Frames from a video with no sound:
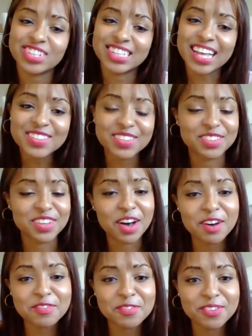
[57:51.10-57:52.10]
That's a
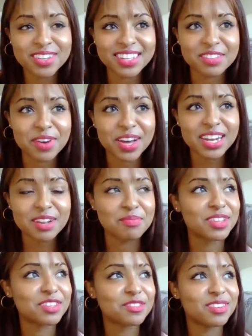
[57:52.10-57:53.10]
tough one. Why did I
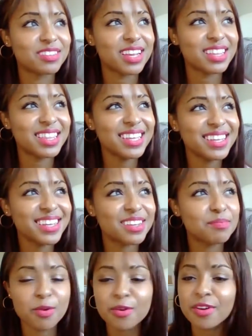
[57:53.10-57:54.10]
pick this question? I
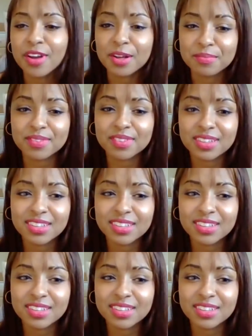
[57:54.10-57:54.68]
think Pour Up.